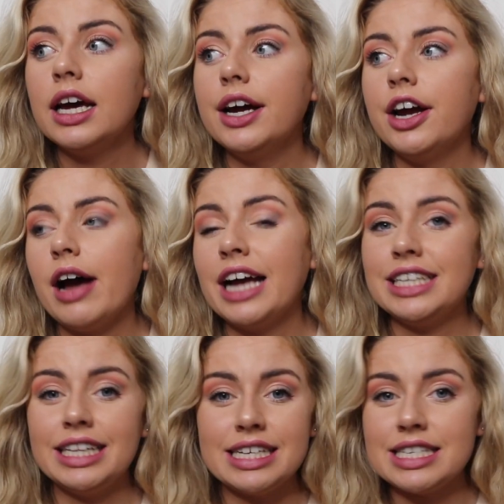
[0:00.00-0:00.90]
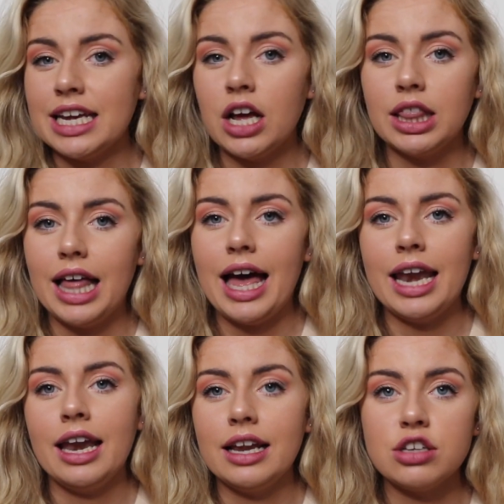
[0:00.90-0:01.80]
I did this thing online
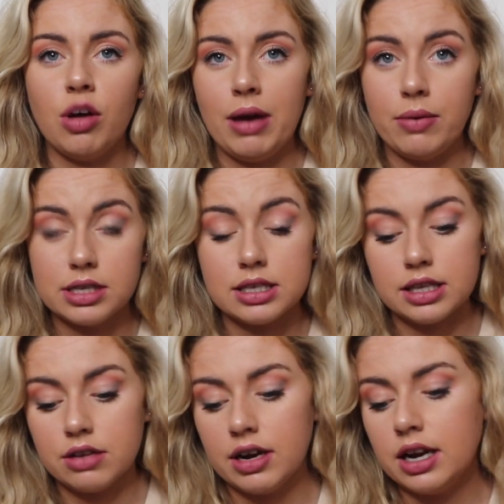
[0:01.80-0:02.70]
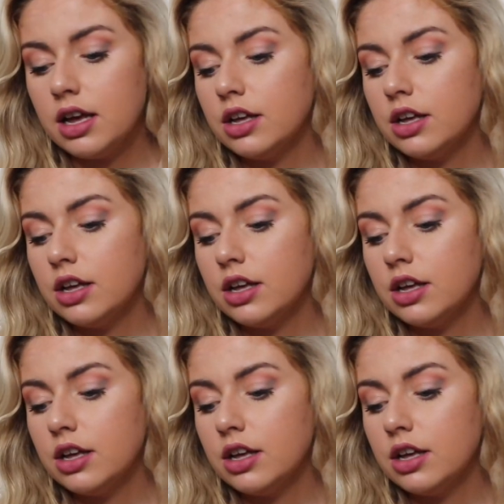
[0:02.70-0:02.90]
and it told me I was a Slytherin.